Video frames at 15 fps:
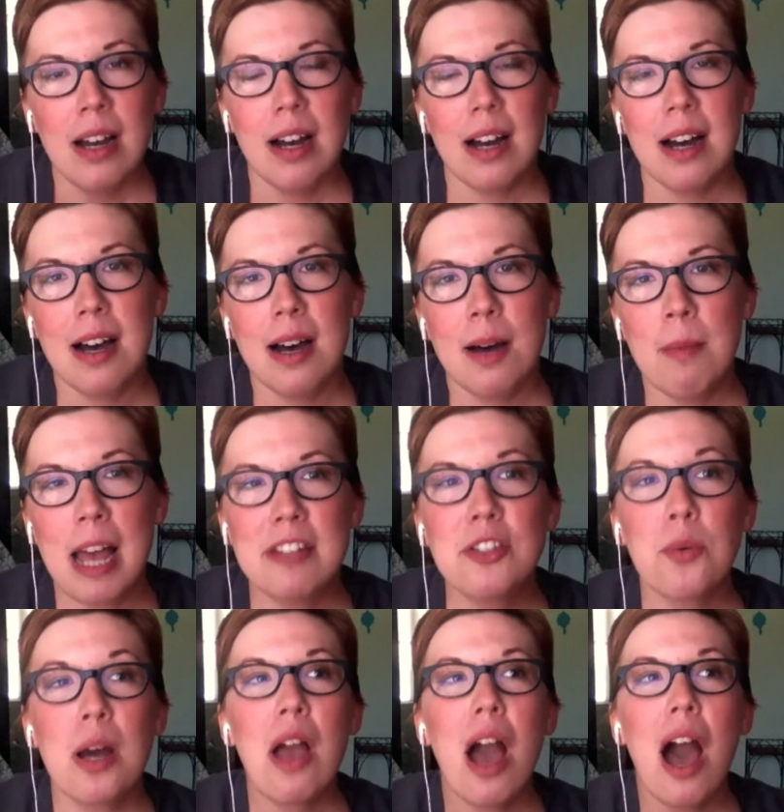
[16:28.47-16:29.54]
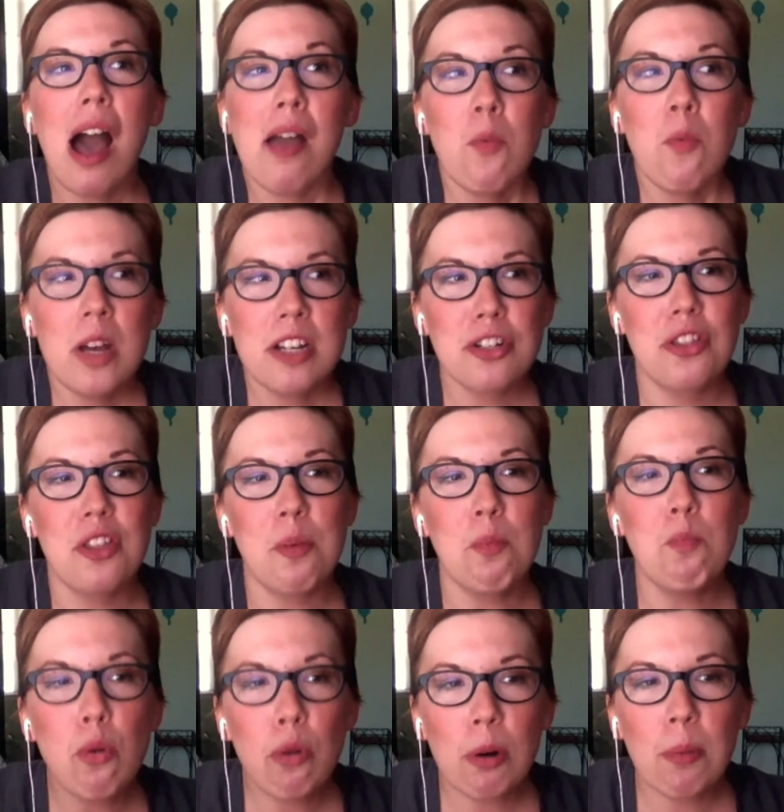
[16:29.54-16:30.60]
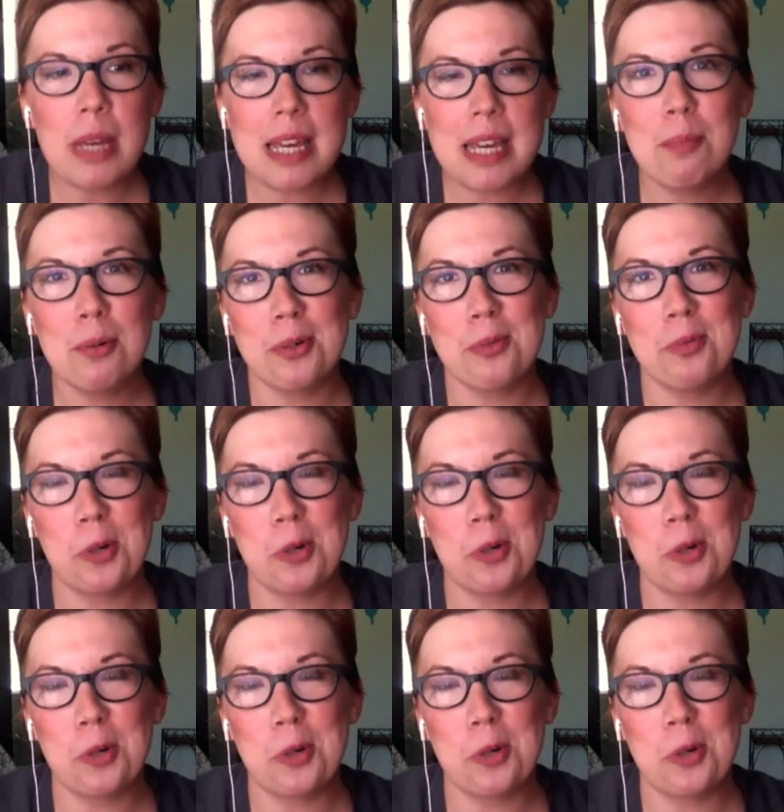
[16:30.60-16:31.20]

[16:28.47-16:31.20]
And so I wish that more people